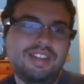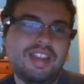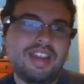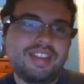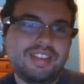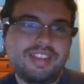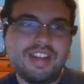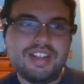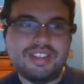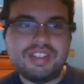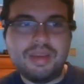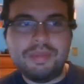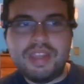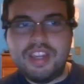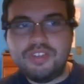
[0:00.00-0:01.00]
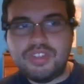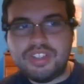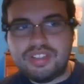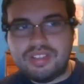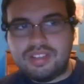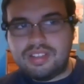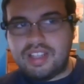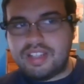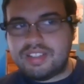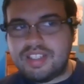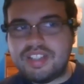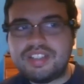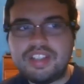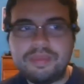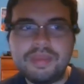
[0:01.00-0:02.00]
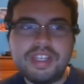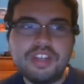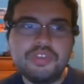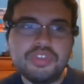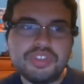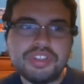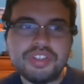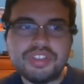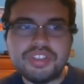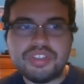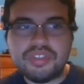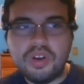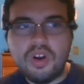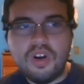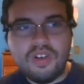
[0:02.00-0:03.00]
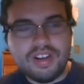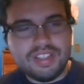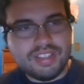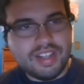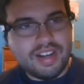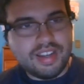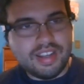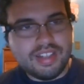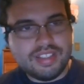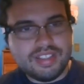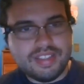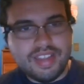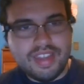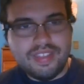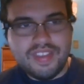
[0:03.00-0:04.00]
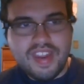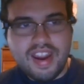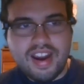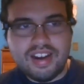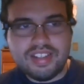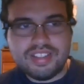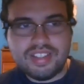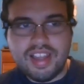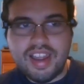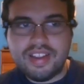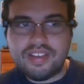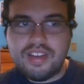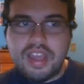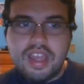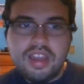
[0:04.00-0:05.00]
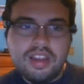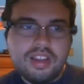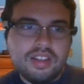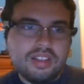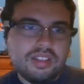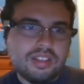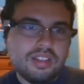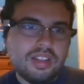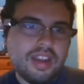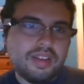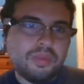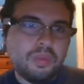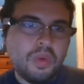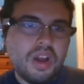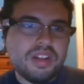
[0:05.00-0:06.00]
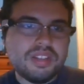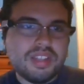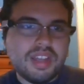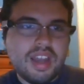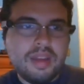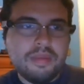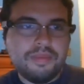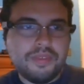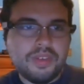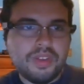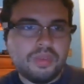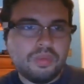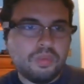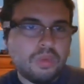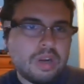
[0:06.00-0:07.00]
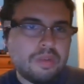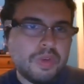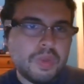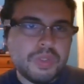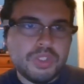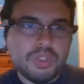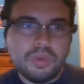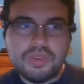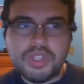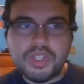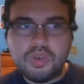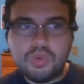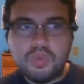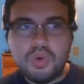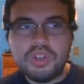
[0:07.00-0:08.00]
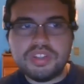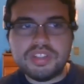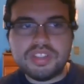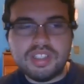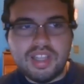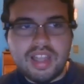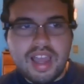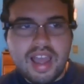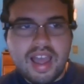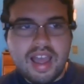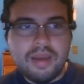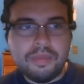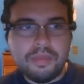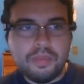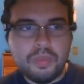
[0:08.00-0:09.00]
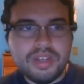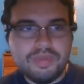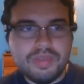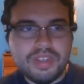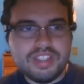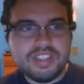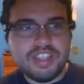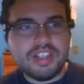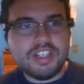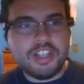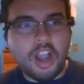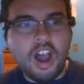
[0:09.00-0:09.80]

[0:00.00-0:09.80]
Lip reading: Like, there's some interesting stories that I gotta say there. It's like one time when we were doing the quilting lab, it